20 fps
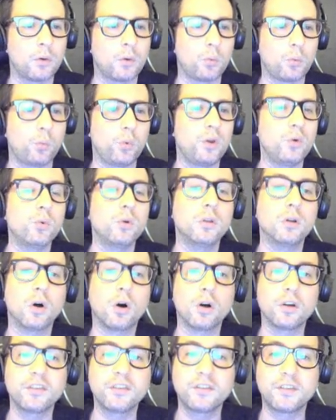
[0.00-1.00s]
We will
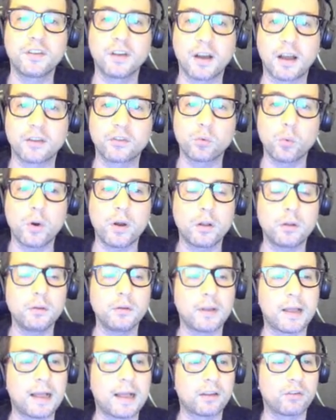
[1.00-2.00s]
host as well
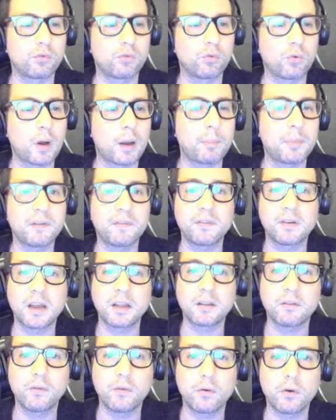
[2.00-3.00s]
a swap
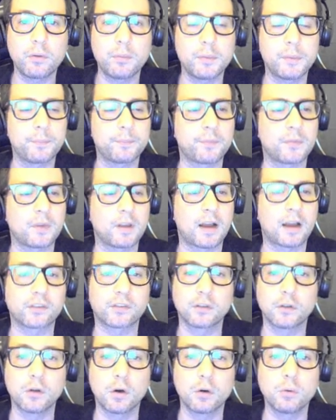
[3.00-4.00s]
platform as
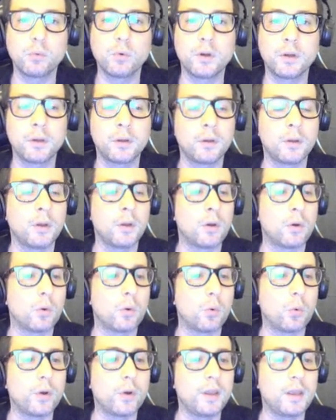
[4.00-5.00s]
long
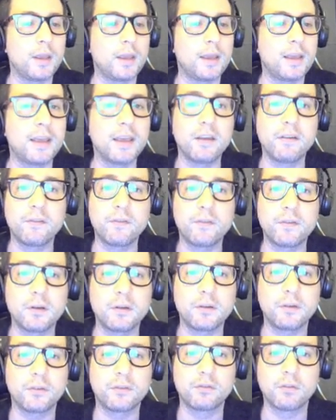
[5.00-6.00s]
we
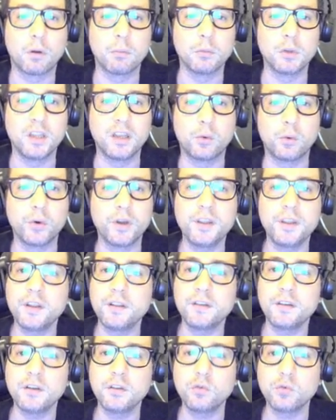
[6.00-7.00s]
give some
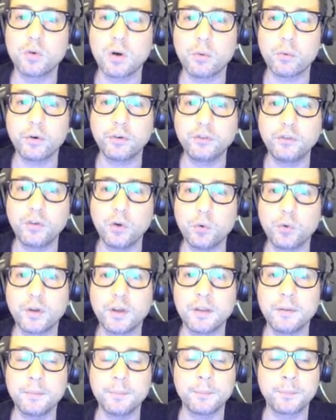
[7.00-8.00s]
liquidity to our
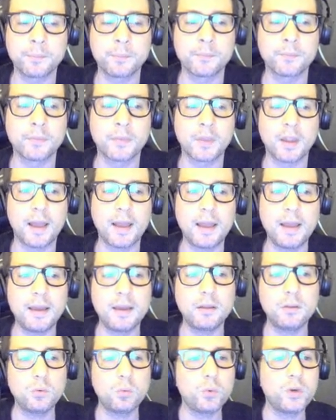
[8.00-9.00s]
token,
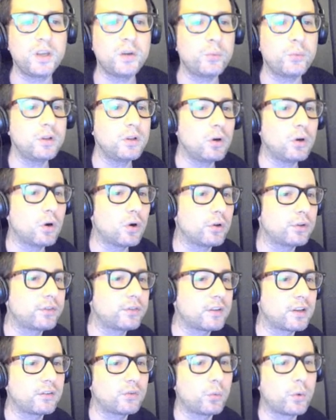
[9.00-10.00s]
and we will
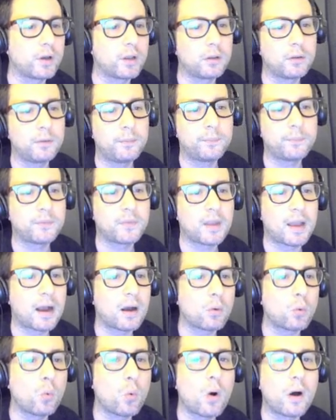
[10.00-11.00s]
host as well a
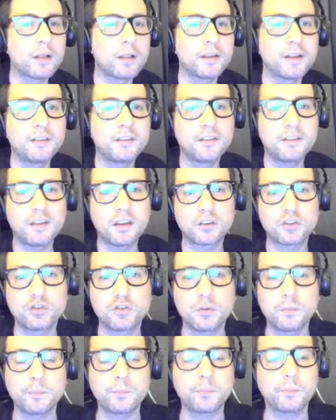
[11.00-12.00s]
wallet
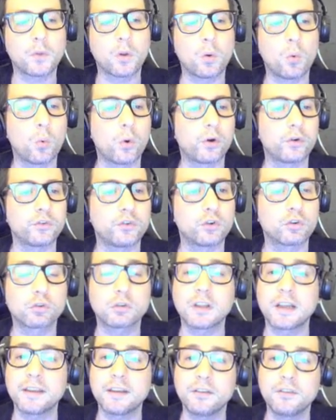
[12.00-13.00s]
section where your
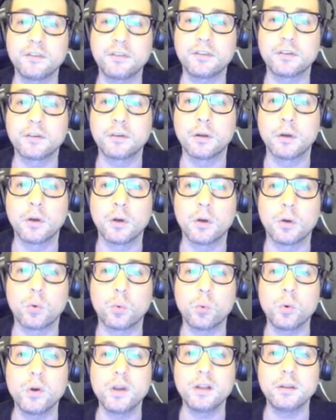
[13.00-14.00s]
clients
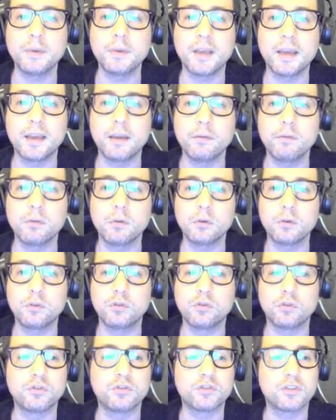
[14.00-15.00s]
will be able
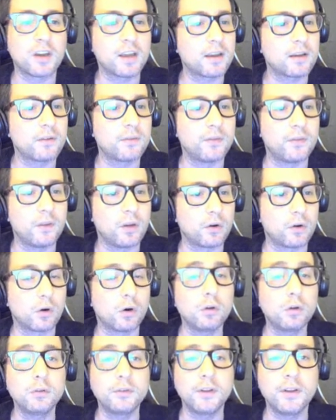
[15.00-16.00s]
to check their
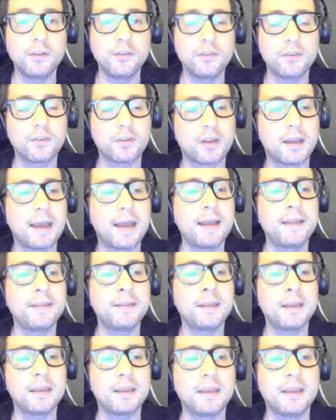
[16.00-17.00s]
holdings
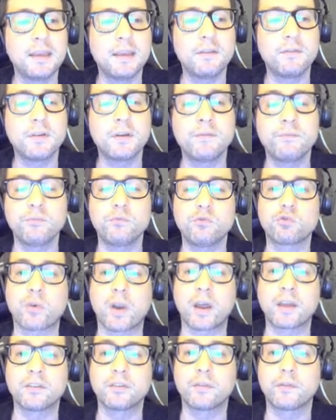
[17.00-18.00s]
and even
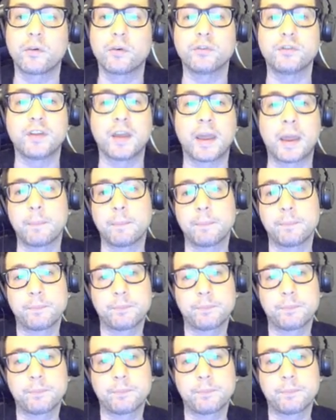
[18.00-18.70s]
transfer them.